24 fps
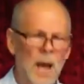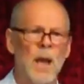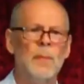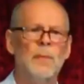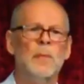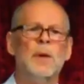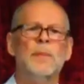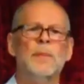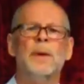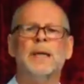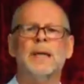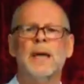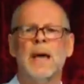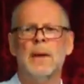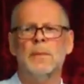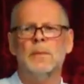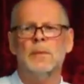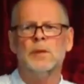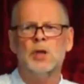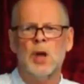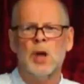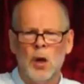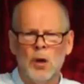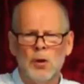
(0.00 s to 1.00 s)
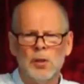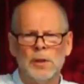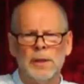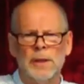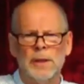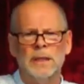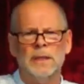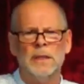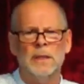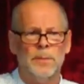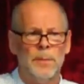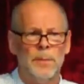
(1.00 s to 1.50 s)
become totally
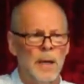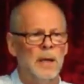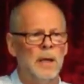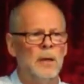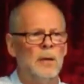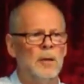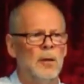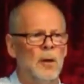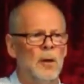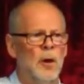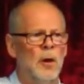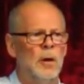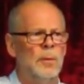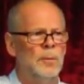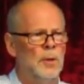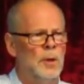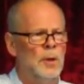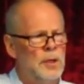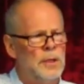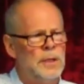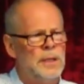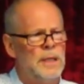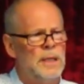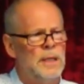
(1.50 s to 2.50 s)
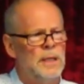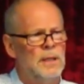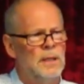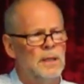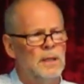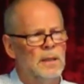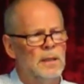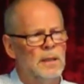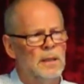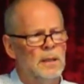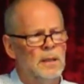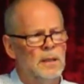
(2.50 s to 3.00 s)
dependent on mercy,
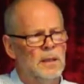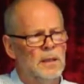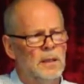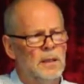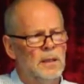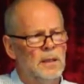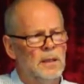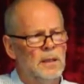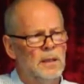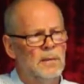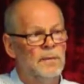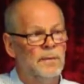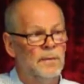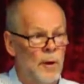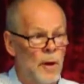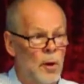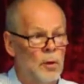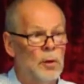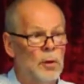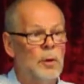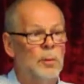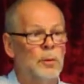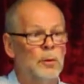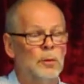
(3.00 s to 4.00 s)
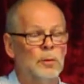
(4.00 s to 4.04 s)
vulnerable,